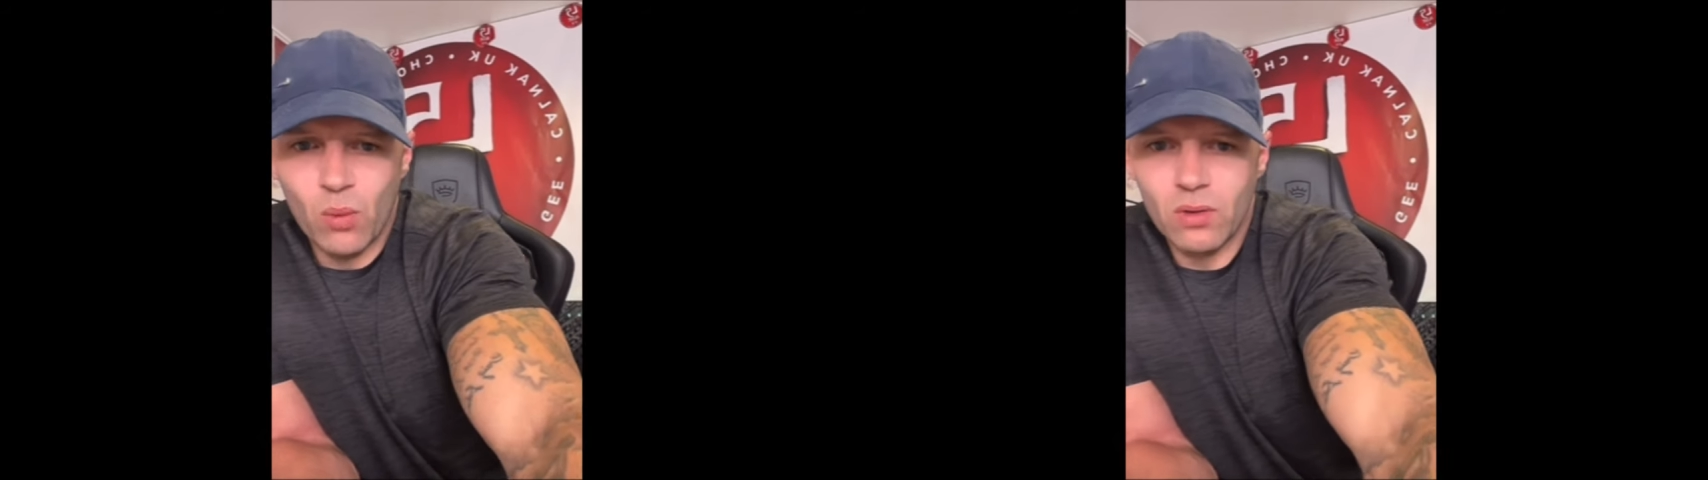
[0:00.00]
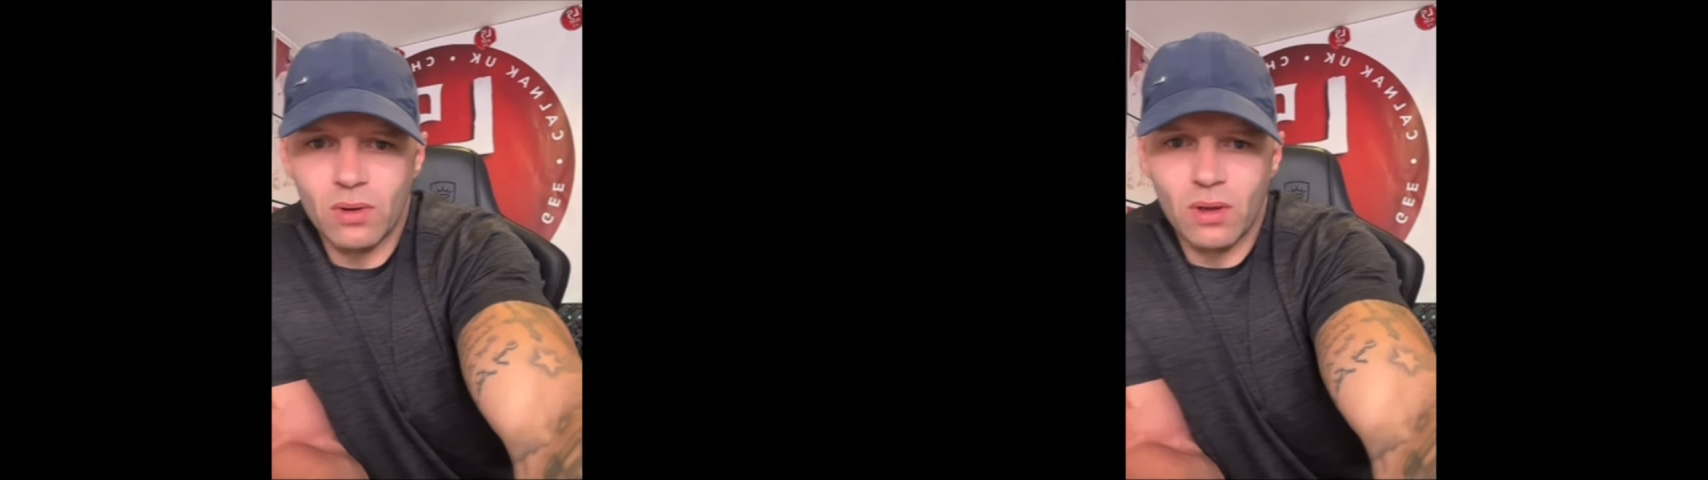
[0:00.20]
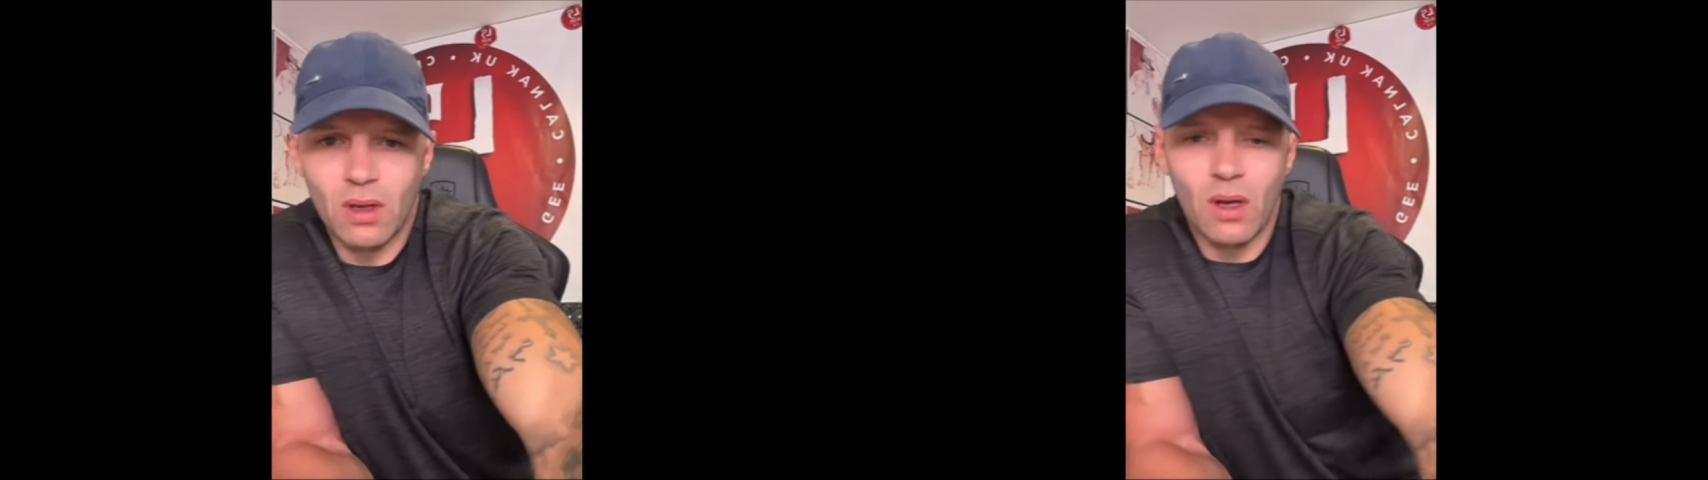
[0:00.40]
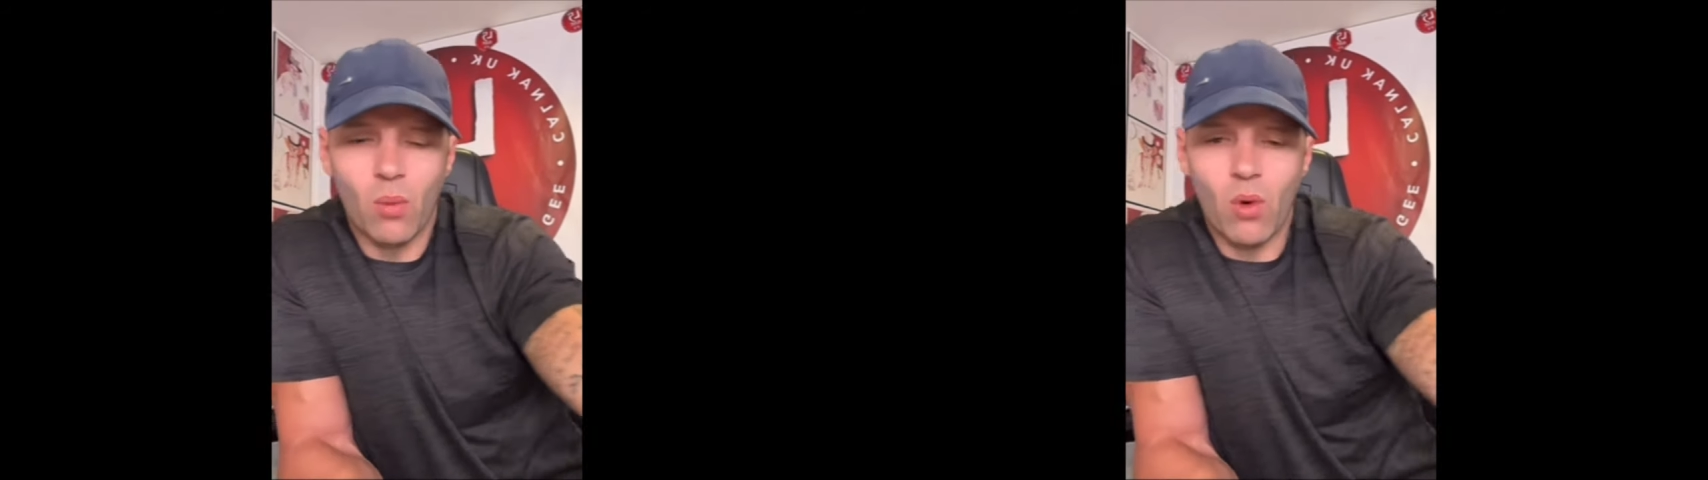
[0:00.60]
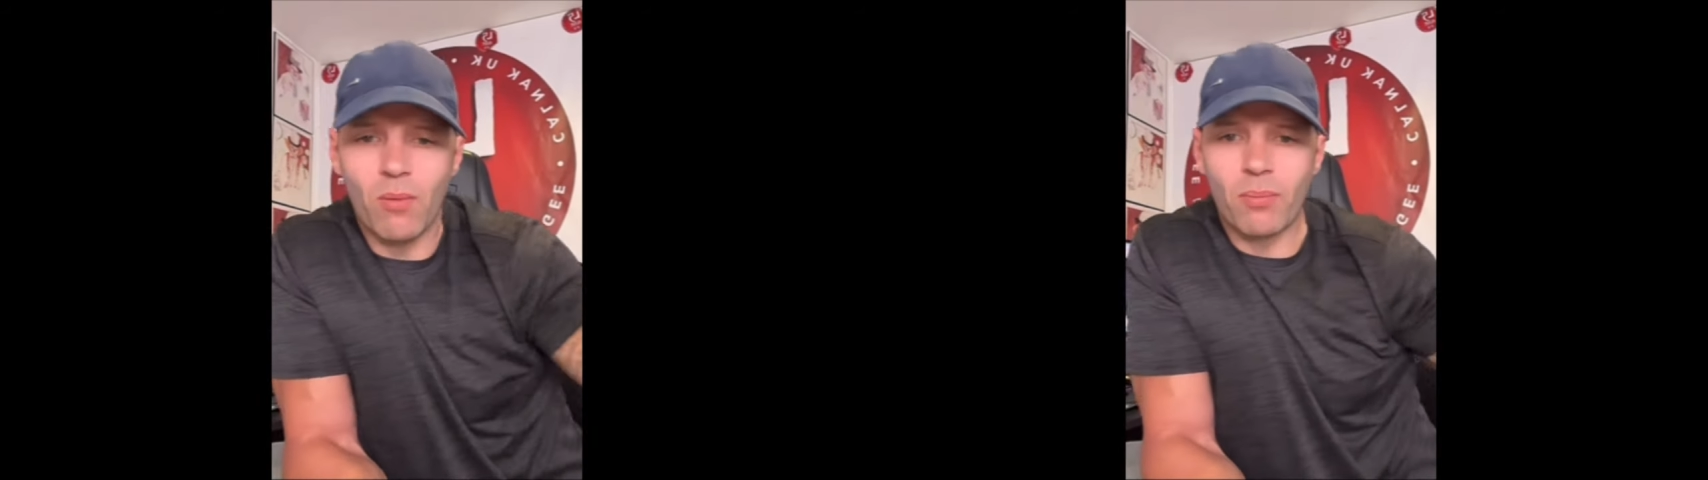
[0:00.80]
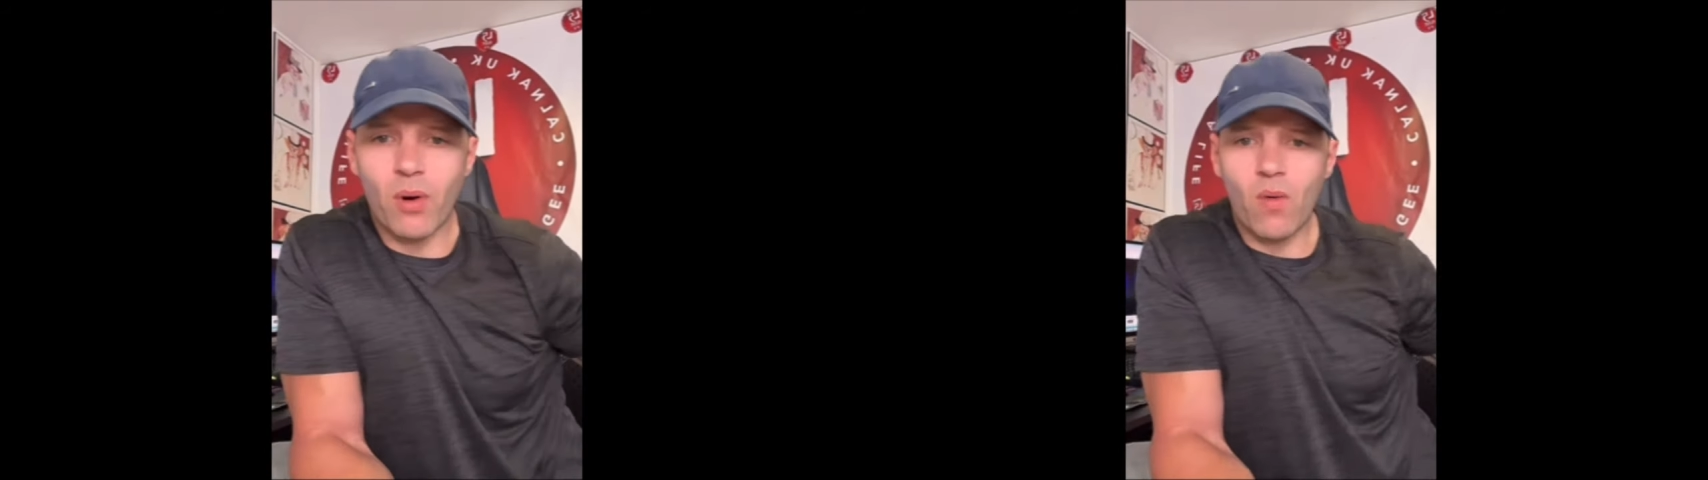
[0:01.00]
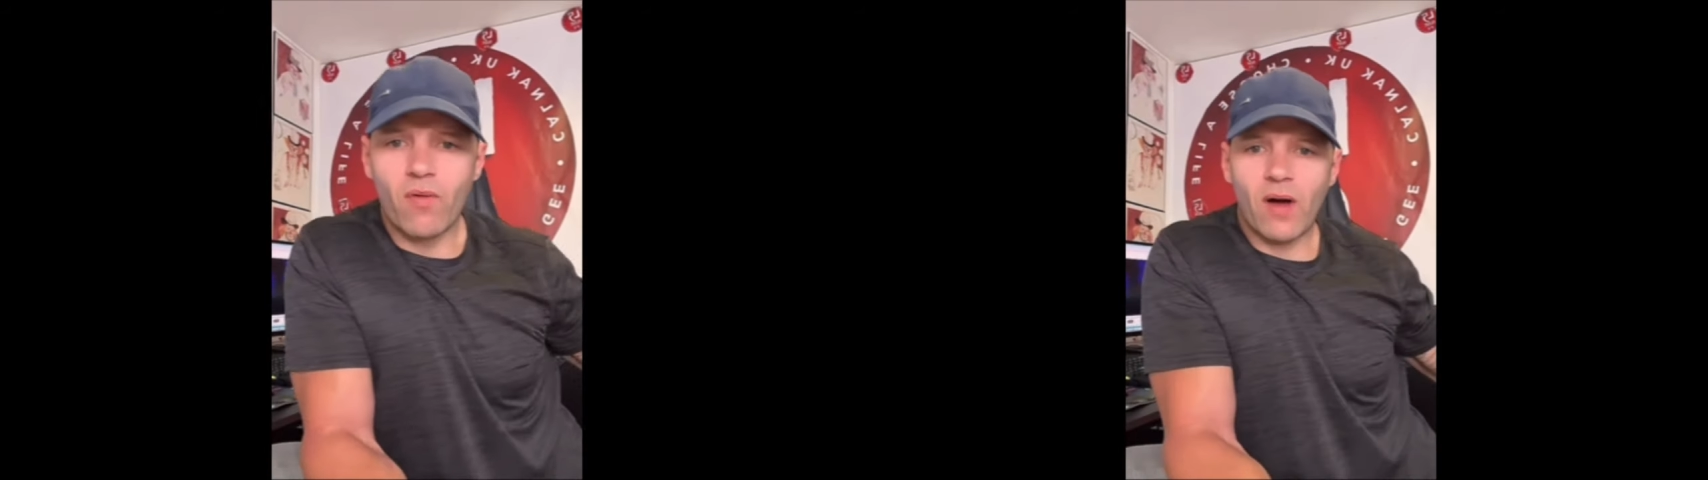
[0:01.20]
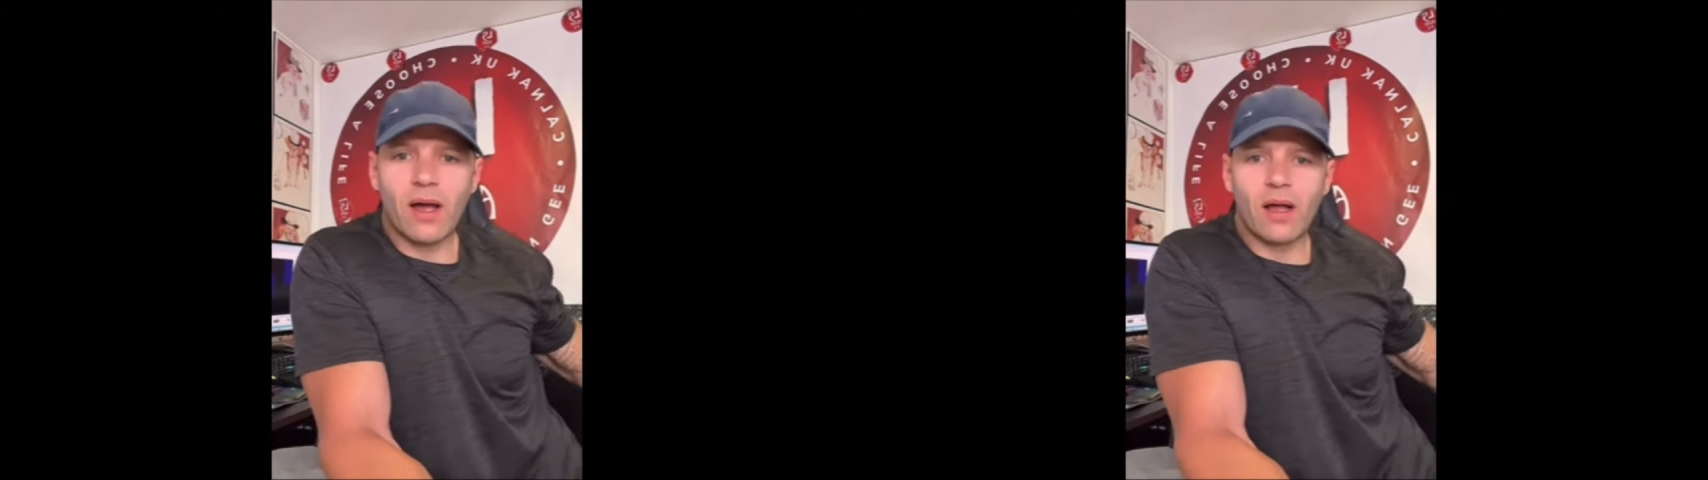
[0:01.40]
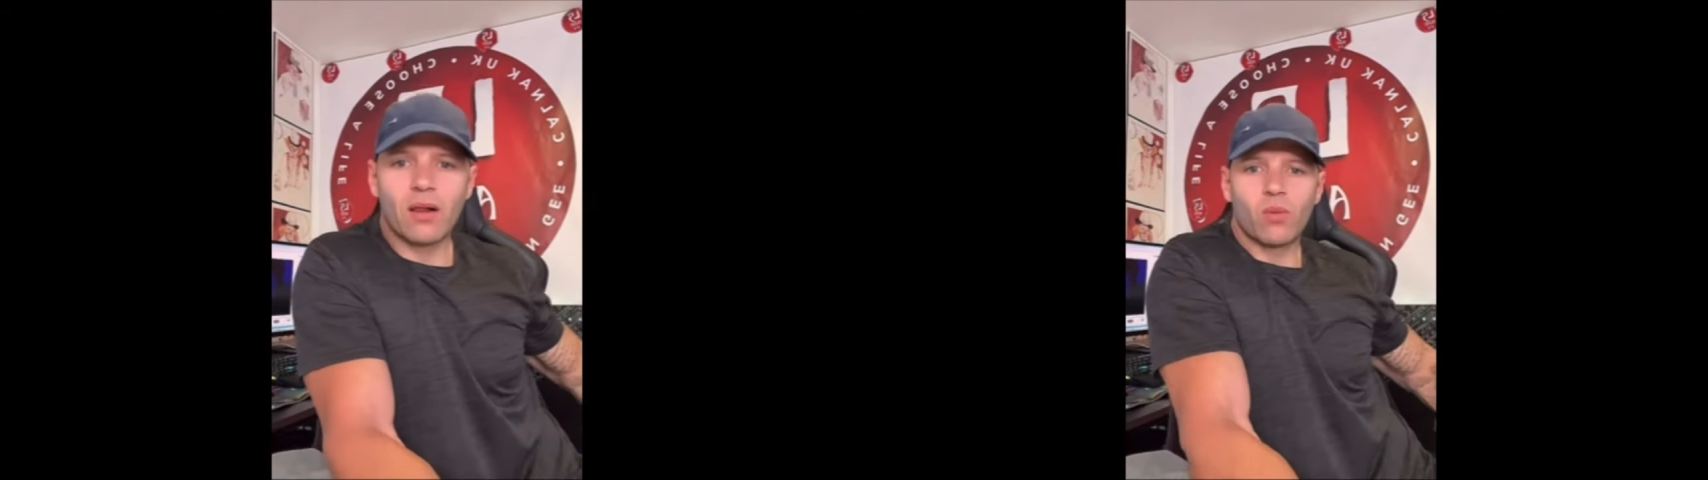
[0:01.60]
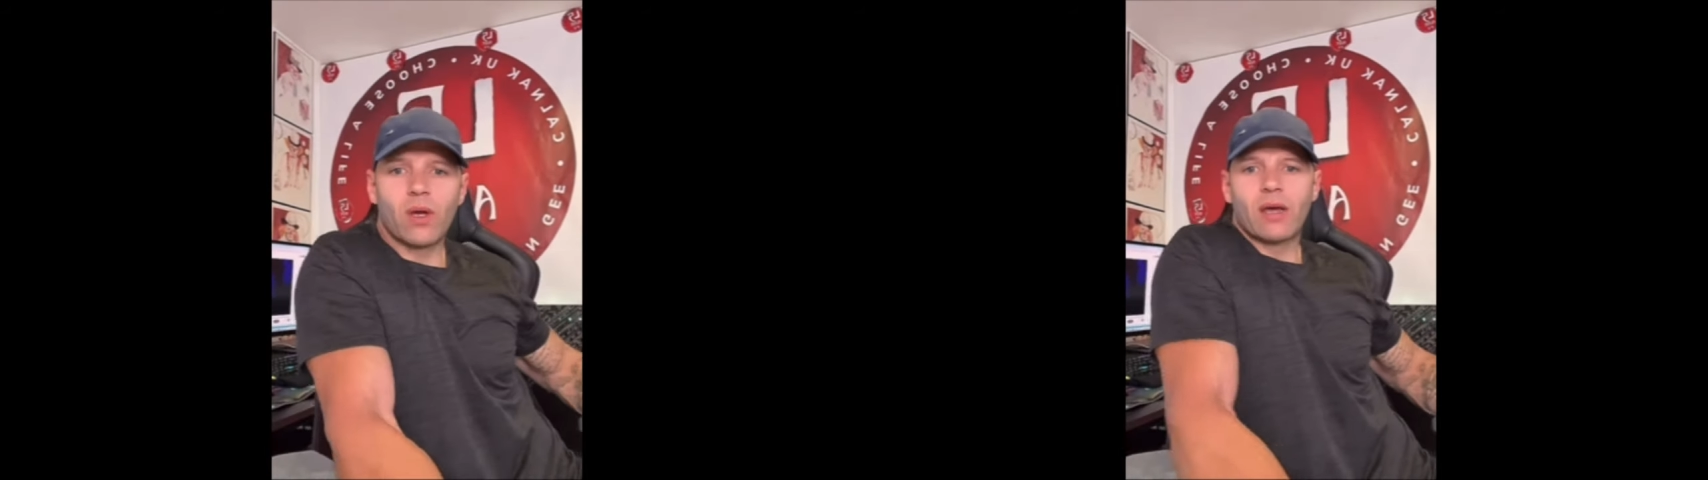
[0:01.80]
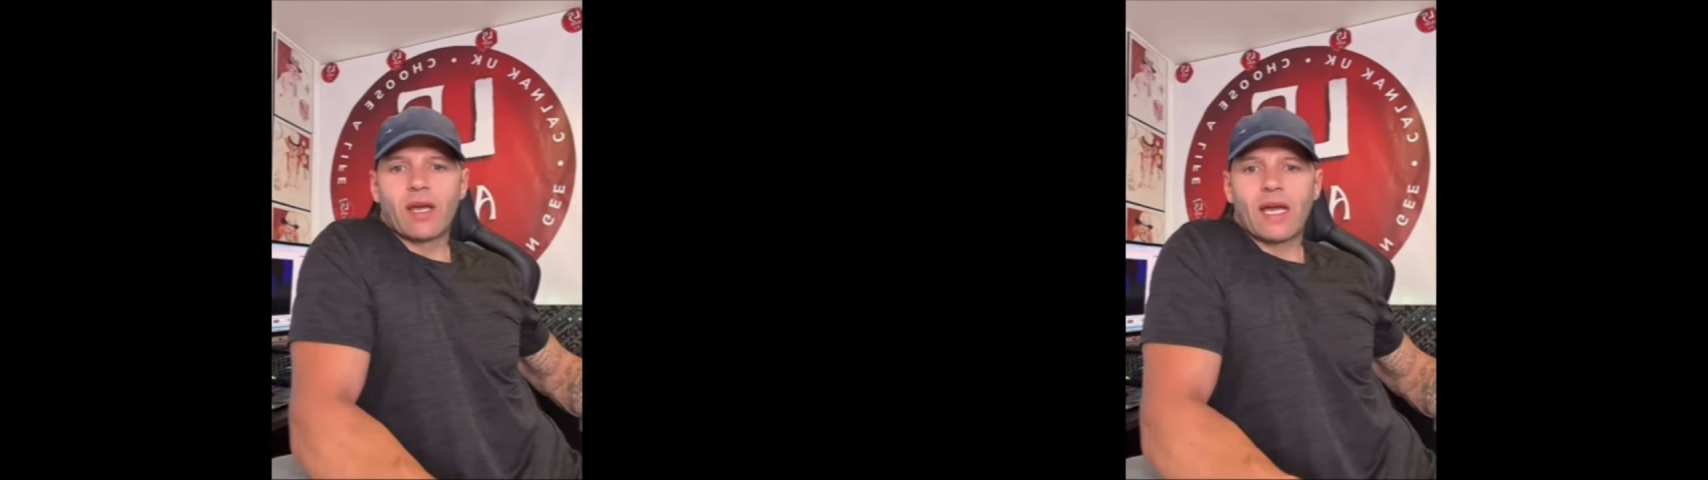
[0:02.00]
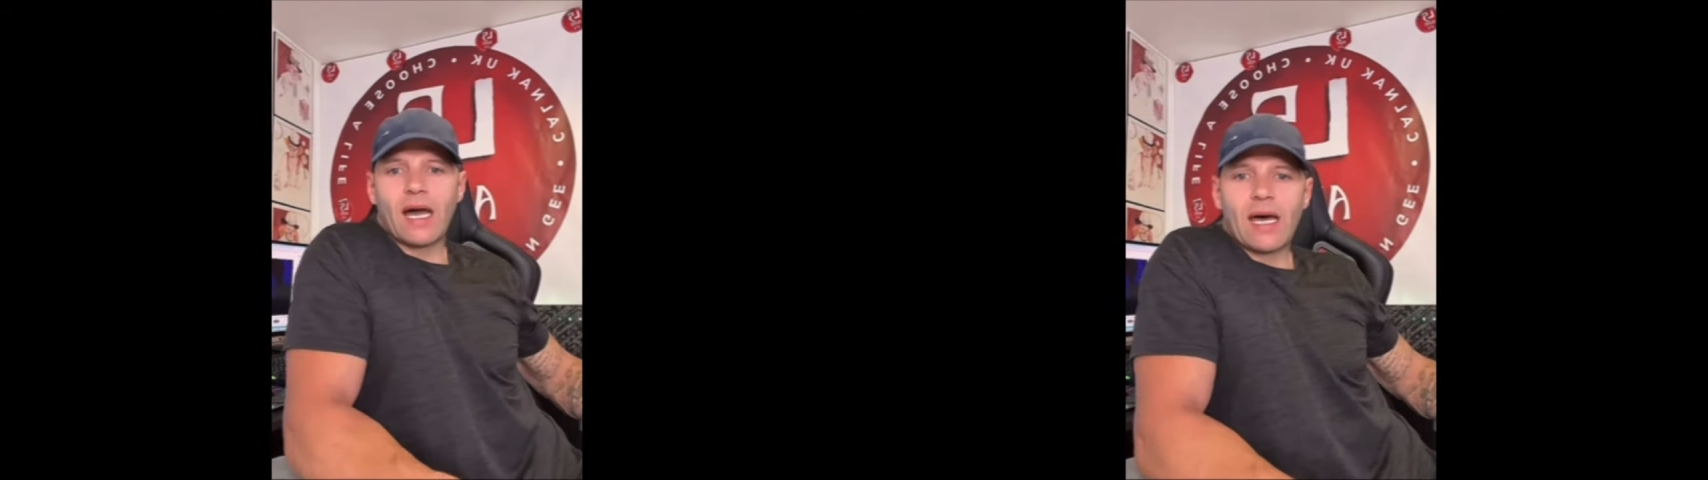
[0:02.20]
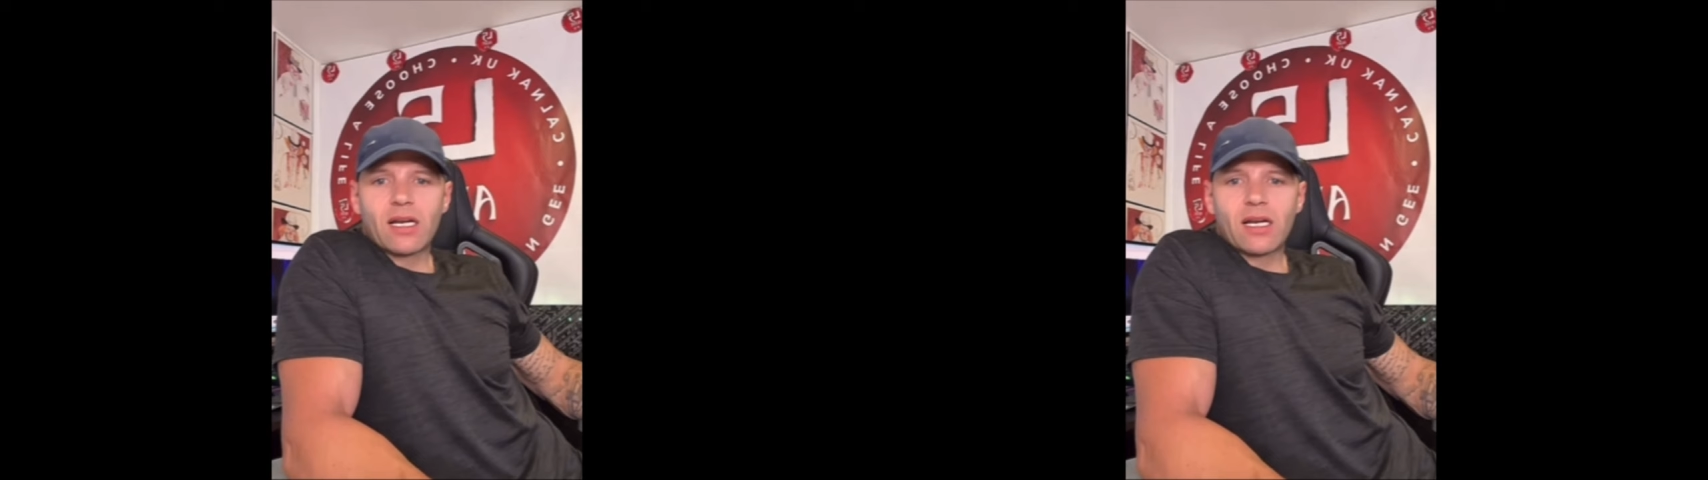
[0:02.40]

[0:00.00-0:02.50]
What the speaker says: profile where,